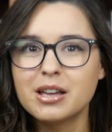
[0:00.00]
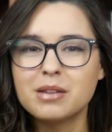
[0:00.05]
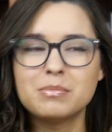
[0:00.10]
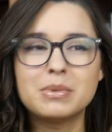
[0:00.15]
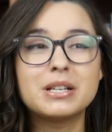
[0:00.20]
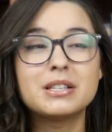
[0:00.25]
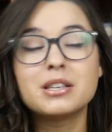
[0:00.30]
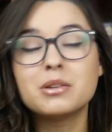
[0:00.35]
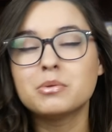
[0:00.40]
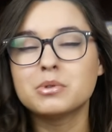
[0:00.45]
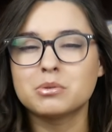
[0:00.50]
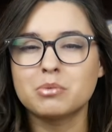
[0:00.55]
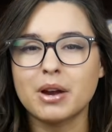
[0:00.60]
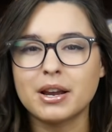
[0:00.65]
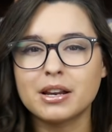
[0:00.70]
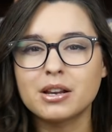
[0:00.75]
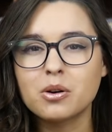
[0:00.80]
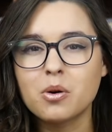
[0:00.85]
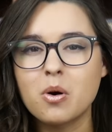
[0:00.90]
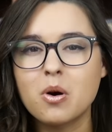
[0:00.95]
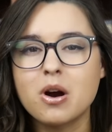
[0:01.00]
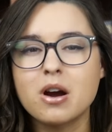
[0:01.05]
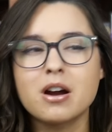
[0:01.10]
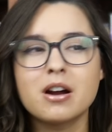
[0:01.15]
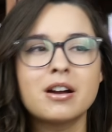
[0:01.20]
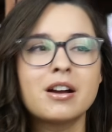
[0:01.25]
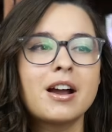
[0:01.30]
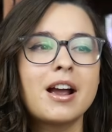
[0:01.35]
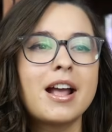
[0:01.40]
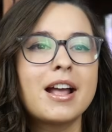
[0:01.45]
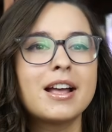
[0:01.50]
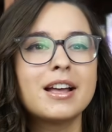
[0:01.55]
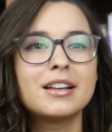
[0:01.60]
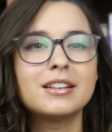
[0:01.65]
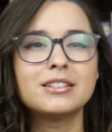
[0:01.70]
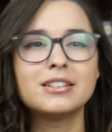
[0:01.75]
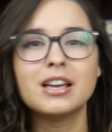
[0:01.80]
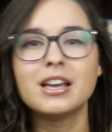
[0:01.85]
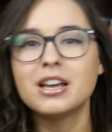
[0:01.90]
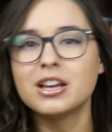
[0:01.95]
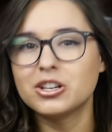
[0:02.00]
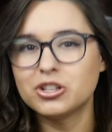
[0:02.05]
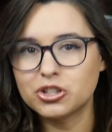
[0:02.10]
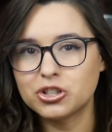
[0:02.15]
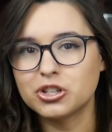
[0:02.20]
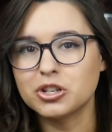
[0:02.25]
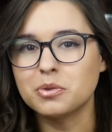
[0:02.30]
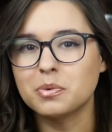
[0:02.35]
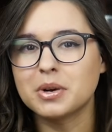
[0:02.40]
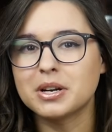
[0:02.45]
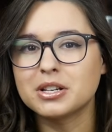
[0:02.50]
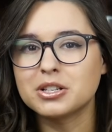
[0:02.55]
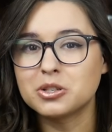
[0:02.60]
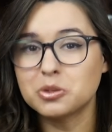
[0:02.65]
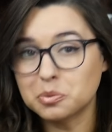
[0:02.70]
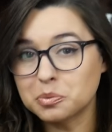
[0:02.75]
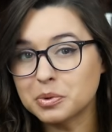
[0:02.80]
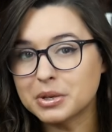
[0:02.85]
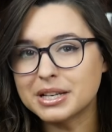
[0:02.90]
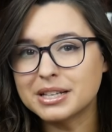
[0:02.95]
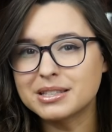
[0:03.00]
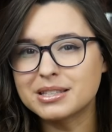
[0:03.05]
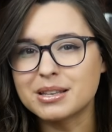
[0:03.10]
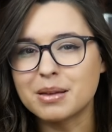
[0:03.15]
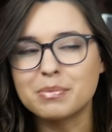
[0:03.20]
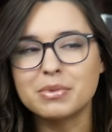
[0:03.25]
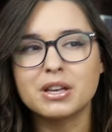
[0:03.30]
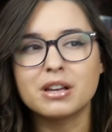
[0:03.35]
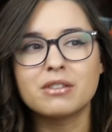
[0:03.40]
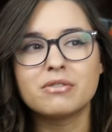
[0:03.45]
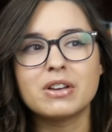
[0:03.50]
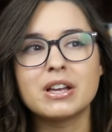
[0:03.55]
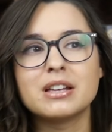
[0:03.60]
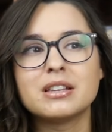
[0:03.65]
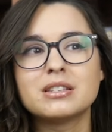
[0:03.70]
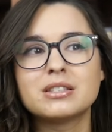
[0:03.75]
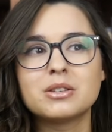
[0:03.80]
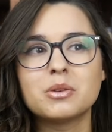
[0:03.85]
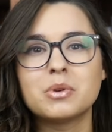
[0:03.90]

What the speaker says: because he was writing horror and she wanted to read something of his,